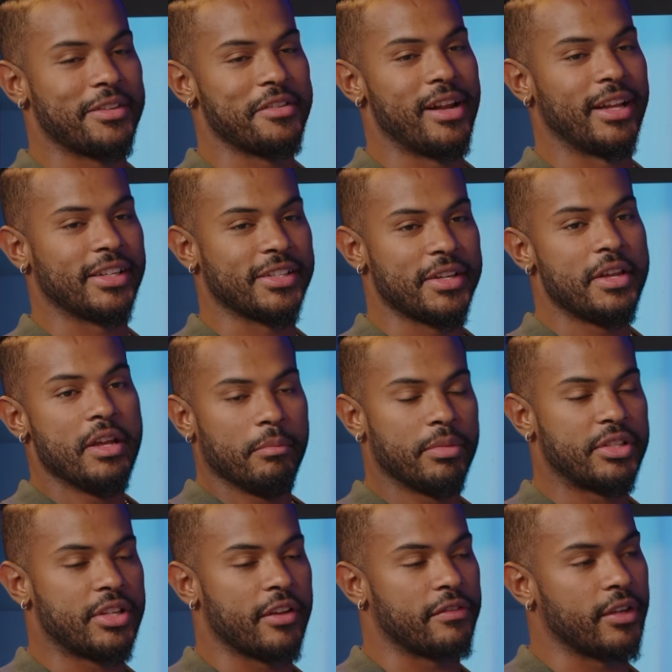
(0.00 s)
You're next.
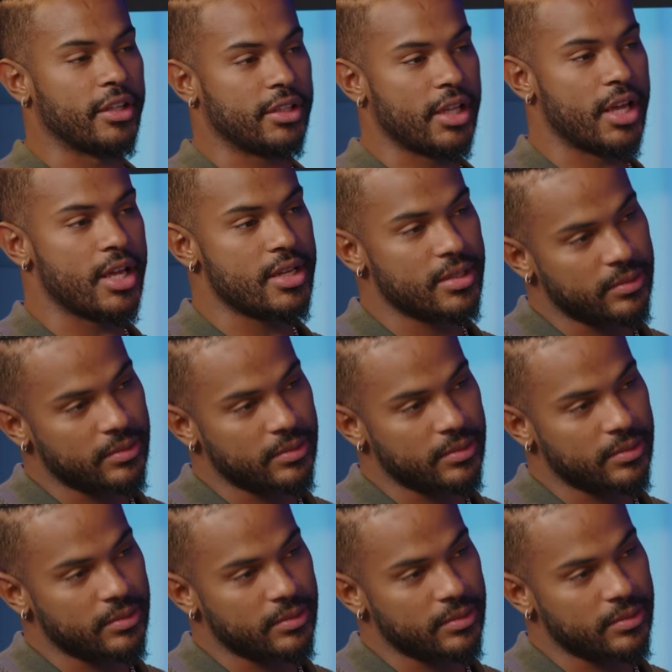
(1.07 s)
But stuff like that.